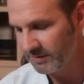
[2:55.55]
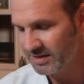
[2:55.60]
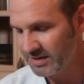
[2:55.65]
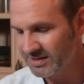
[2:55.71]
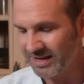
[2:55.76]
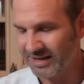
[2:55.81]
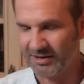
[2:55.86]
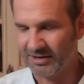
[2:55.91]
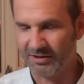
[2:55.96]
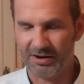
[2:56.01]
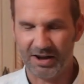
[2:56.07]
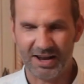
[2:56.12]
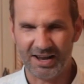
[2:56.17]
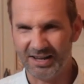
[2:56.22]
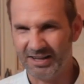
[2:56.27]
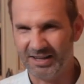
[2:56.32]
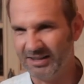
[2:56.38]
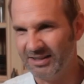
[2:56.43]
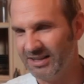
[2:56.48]
It's like
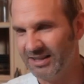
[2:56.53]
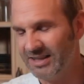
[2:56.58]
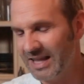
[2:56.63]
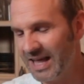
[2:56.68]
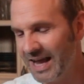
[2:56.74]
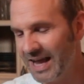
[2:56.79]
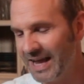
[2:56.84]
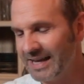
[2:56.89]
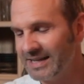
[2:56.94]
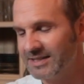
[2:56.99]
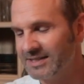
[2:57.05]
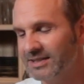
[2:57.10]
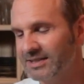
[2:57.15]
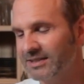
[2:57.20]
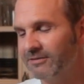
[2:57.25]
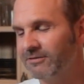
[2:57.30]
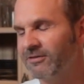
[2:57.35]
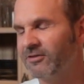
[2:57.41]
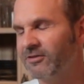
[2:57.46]
a light,
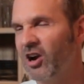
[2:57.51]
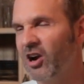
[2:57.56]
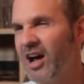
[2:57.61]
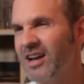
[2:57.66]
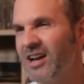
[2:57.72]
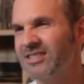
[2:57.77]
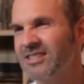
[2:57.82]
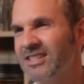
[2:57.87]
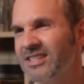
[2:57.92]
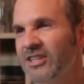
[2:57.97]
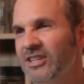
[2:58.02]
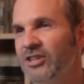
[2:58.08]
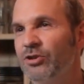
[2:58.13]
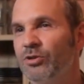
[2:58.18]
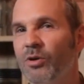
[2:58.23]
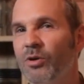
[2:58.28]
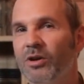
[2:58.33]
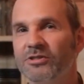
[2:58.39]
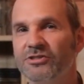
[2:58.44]
frosty
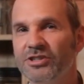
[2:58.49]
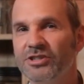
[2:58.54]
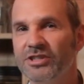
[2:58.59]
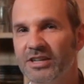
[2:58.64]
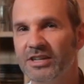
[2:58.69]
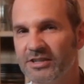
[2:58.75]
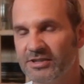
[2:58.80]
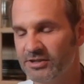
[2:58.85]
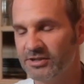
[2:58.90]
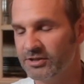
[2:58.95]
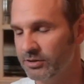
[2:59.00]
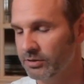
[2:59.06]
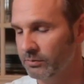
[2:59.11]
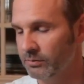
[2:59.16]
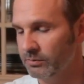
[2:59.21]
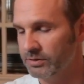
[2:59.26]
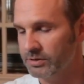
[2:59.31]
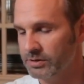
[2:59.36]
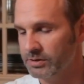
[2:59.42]
crunchiness to it,
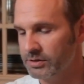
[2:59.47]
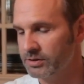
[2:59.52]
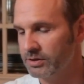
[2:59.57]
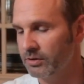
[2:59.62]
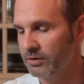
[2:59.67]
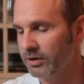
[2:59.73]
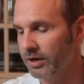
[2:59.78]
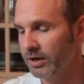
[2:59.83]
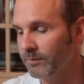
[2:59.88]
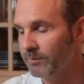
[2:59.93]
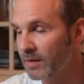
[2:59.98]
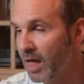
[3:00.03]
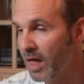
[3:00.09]
which is so good.